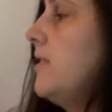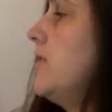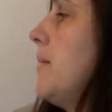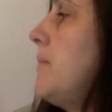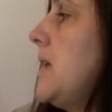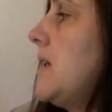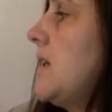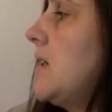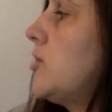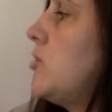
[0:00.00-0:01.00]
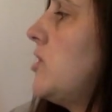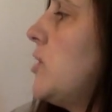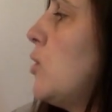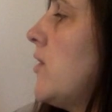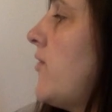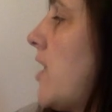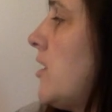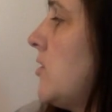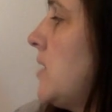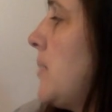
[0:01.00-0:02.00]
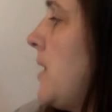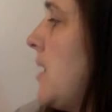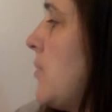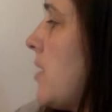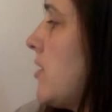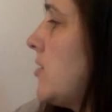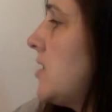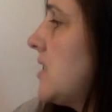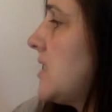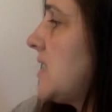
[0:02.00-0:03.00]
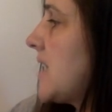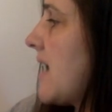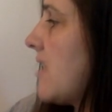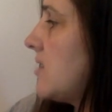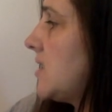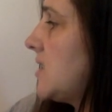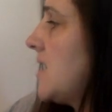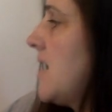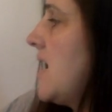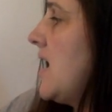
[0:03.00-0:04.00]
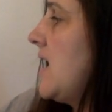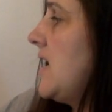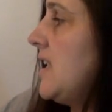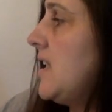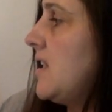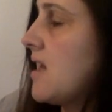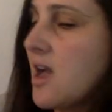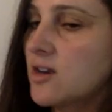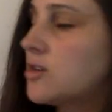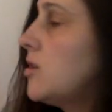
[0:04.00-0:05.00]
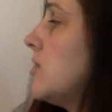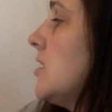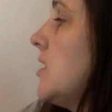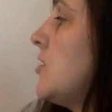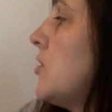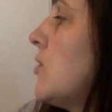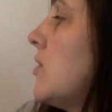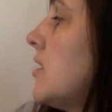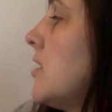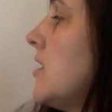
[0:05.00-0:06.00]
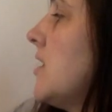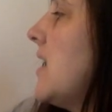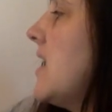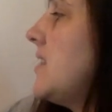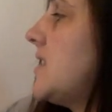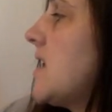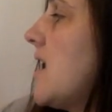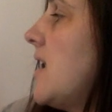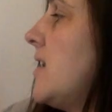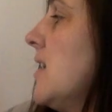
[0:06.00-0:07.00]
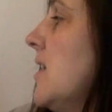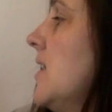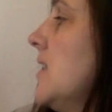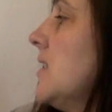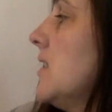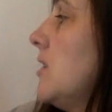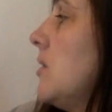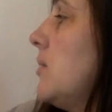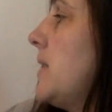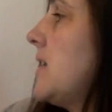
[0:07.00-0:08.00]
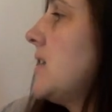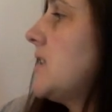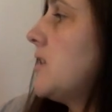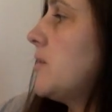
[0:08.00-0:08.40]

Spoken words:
The big toothy wolf followed the piggy brother to the stick house. He knocked on the door and said, little pigs,